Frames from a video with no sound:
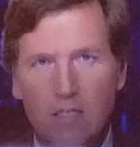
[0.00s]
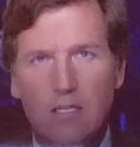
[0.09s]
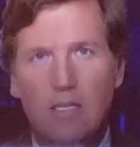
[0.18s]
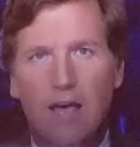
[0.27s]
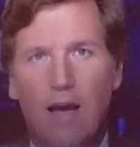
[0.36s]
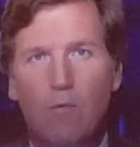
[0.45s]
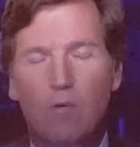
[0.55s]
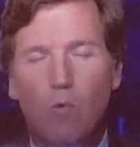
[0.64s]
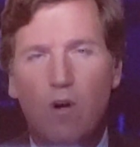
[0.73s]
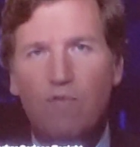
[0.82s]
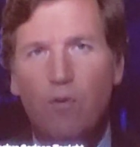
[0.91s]
into that, we
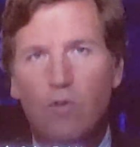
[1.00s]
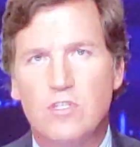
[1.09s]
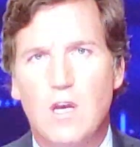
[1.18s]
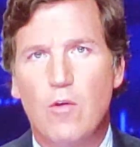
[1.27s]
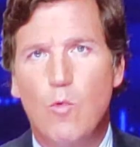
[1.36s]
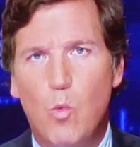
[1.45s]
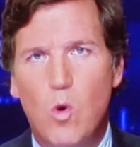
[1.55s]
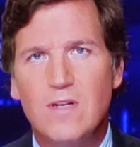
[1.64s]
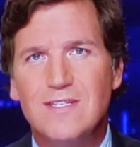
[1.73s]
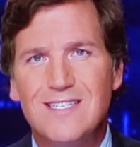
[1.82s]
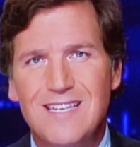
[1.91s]
want to focus on
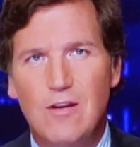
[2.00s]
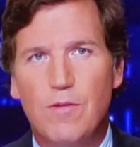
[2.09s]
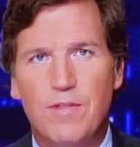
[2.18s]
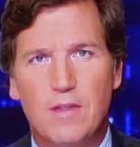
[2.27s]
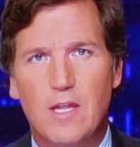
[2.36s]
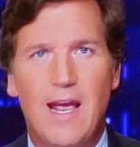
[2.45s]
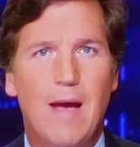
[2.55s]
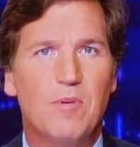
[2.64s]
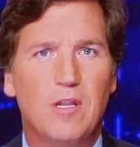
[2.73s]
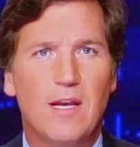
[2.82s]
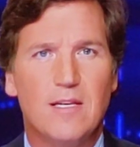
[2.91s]
one single thing that
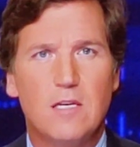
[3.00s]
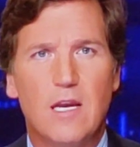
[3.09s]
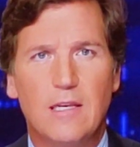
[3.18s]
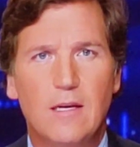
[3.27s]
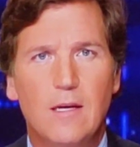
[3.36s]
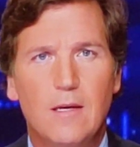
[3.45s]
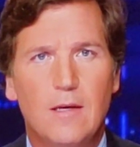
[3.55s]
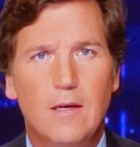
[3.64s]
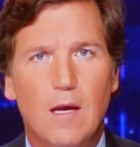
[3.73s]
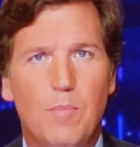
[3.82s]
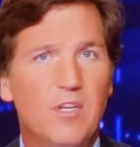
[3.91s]
happened last night.
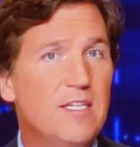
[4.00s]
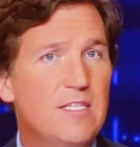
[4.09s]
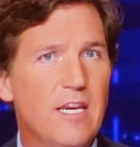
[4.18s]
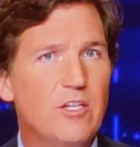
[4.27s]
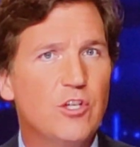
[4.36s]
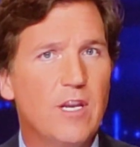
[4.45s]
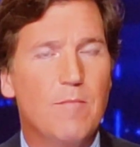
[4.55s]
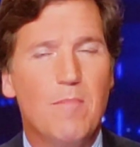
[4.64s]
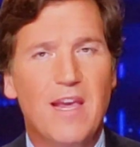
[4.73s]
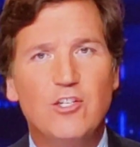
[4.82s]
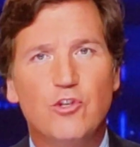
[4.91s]
A police station in
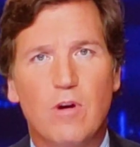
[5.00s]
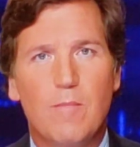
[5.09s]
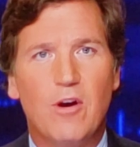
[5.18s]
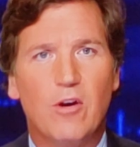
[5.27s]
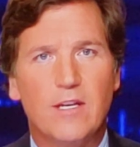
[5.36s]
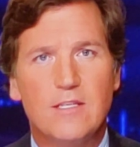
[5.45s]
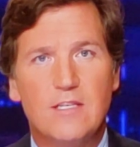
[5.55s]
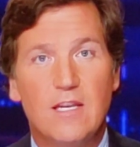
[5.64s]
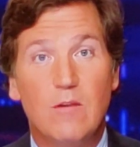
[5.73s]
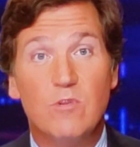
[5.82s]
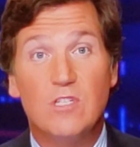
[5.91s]
a major American
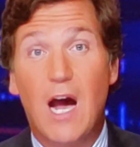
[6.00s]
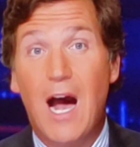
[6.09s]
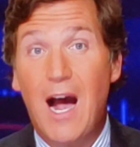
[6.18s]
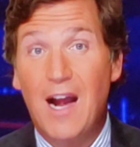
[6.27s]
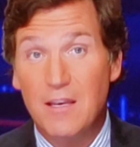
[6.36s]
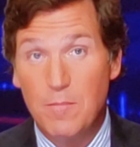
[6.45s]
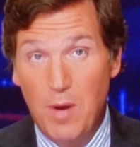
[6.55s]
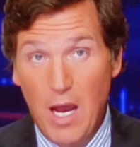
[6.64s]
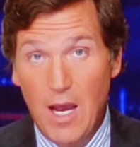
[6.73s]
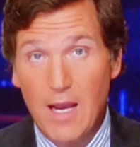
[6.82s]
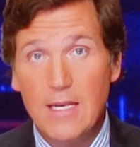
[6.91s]
city was
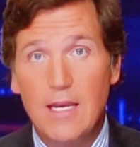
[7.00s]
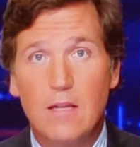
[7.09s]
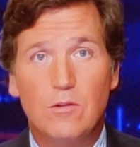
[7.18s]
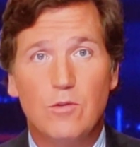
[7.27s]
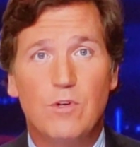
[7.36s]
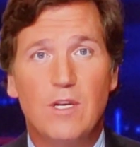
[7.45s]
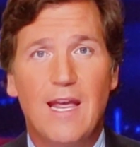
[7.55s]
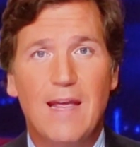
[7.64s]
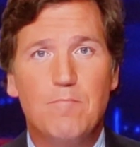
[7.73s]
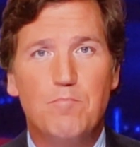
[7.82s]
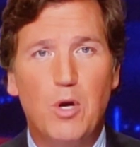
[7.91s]
occupied and looted
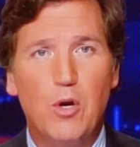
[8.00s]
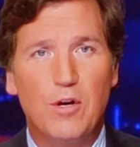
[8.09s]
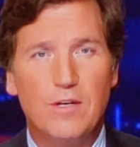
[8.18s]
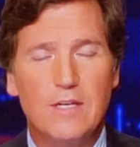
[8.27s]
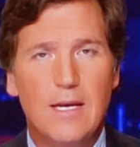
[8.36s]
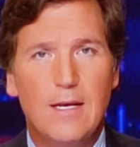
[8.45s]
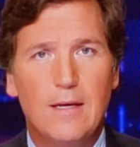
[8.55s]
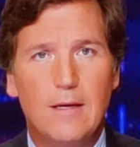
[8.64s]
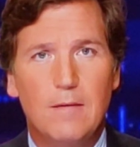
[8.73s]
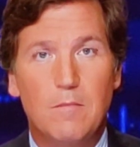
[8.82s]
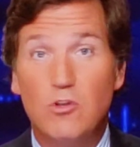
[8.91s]
and burned.
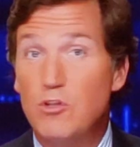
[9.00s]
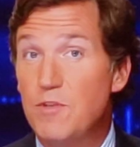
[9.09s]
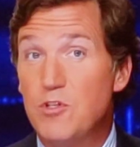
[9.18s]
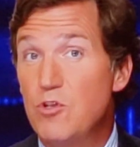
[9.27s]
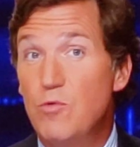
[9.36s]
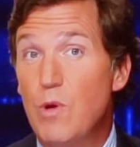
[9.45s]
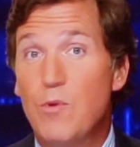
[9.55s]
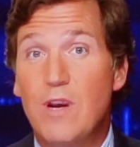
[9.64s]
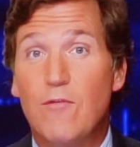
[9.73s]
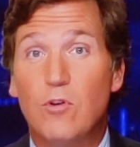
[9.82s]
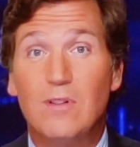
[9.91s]
Most of us assumed we
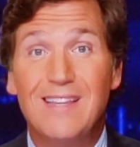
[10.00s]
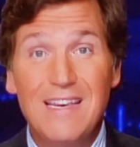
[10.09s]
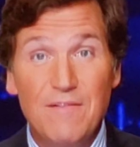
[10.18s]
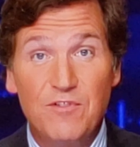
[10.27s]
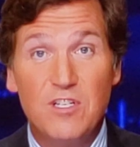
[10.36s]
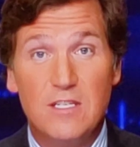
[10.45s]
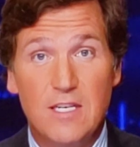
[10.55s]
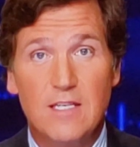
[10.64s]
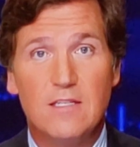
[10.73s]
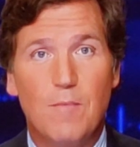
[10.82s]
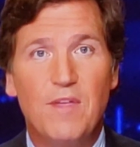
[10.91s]
would never live to
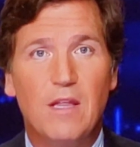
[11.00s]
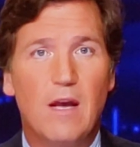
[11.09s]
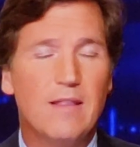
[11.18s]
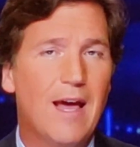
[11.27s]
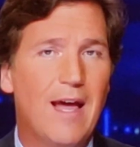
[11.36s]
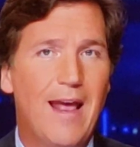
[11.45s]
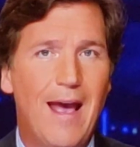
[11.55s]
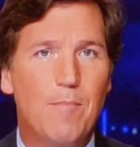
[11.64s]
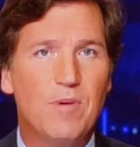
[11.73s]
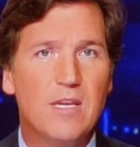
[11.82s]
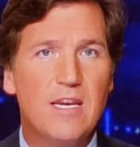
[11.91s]
see something like that
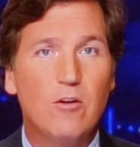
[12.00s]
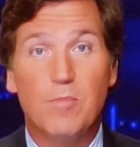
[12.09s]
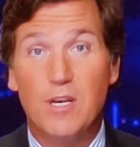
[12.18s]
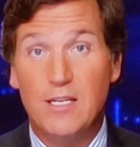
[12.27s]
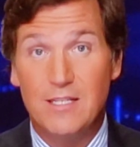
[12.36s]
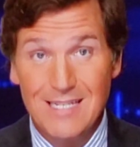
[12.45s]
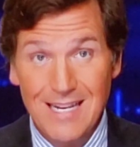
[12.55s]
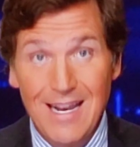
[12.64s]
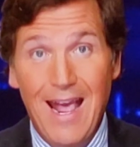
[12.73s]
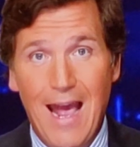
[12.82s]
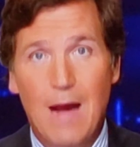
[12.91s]
happen here, but it
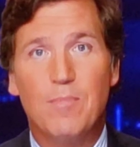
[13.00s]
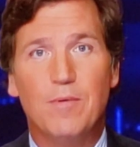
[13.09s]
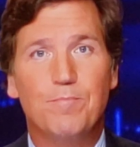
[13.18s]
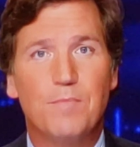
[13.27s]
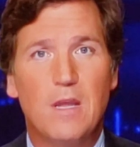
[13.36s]
did happen.